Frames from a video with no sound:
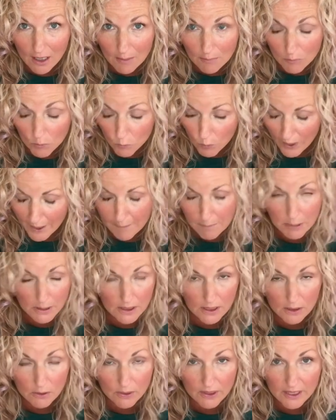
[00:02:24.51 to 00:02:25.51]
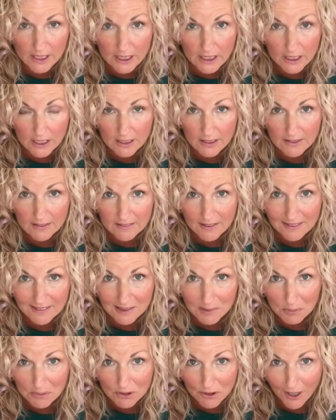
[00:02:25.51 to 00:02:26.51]
um, right below here is a
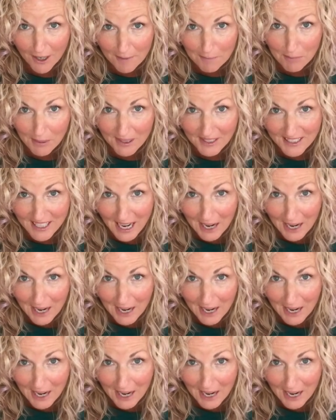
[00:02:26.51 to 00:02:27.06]
subscribe button.